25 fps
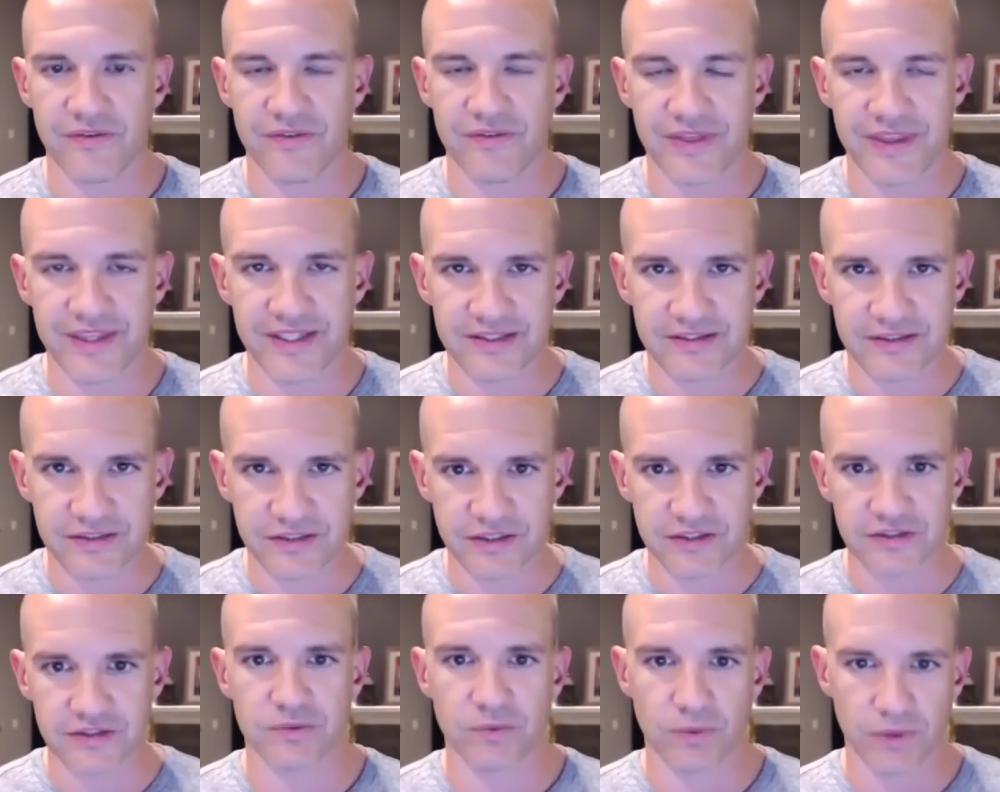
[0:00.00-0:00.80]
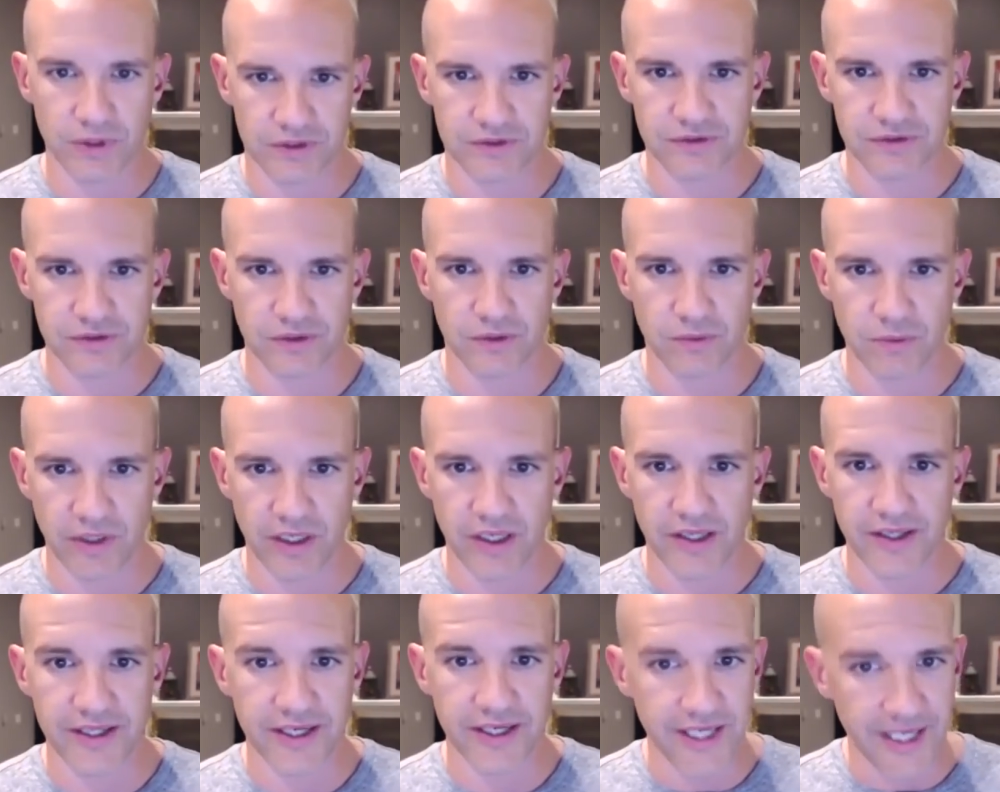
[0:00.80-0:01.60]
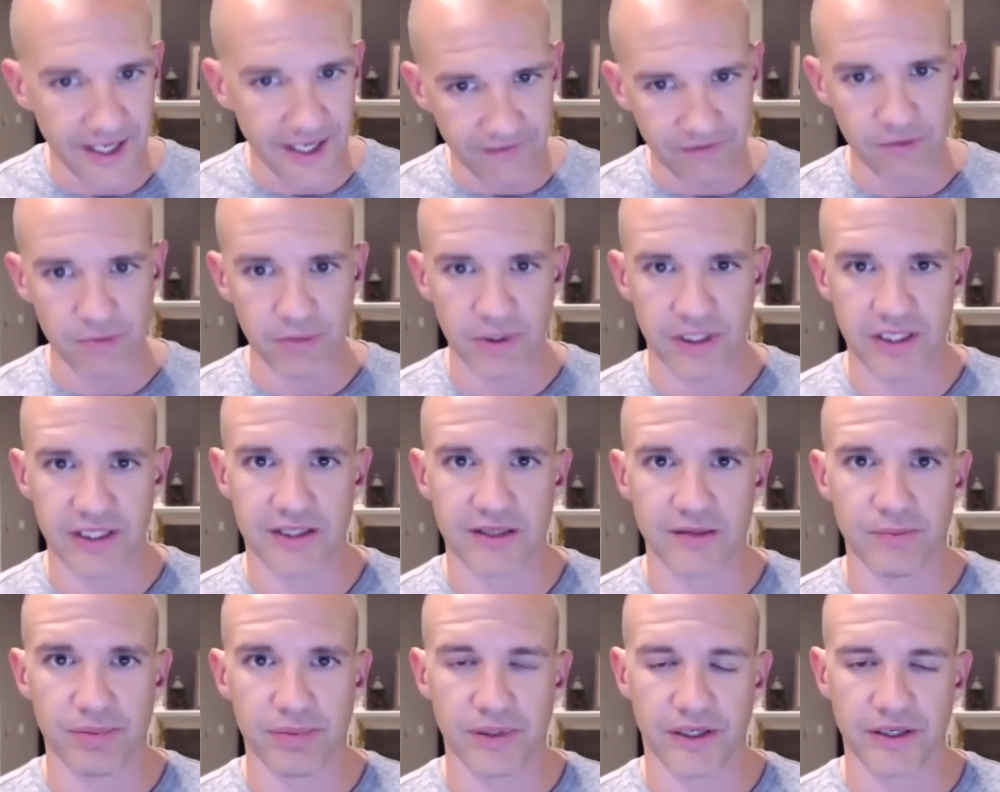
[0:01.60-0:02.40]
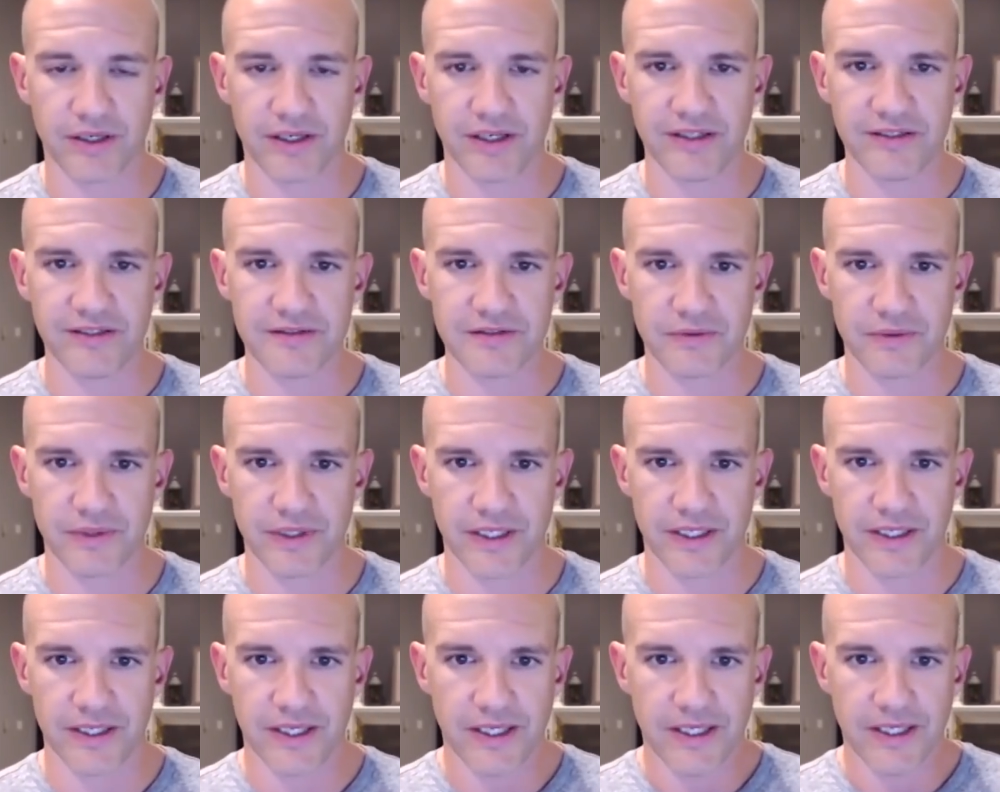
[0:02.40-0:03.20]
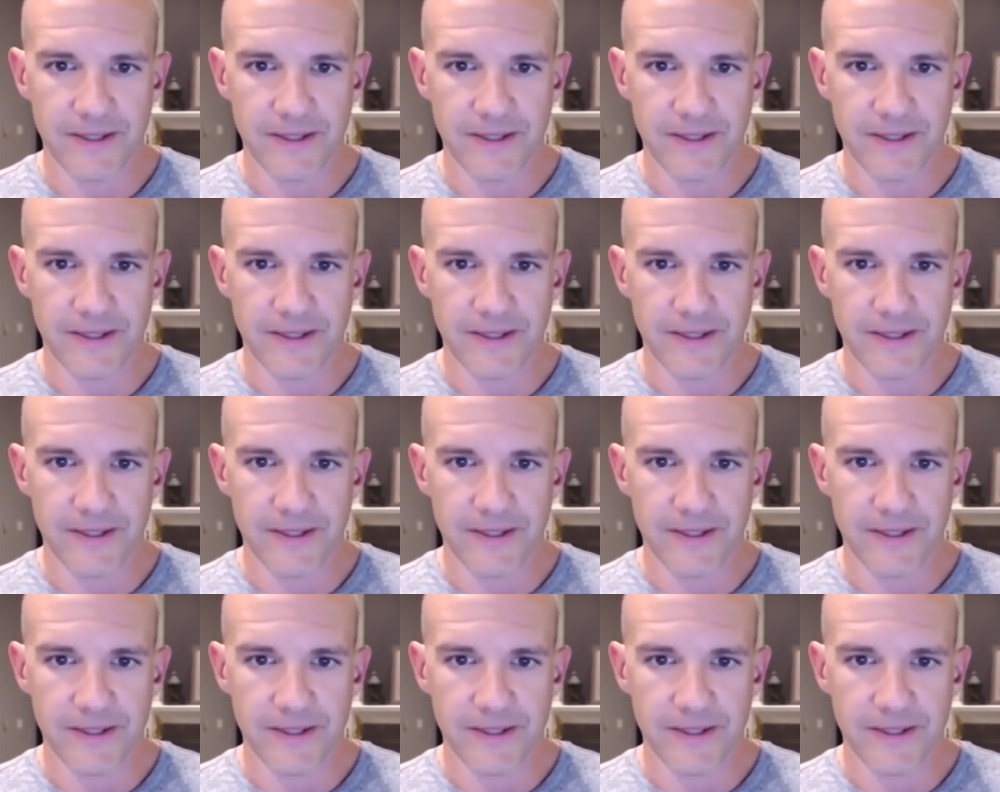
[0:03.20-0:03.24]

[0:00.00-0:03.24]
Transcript: This just works so well that everybody can plug into it.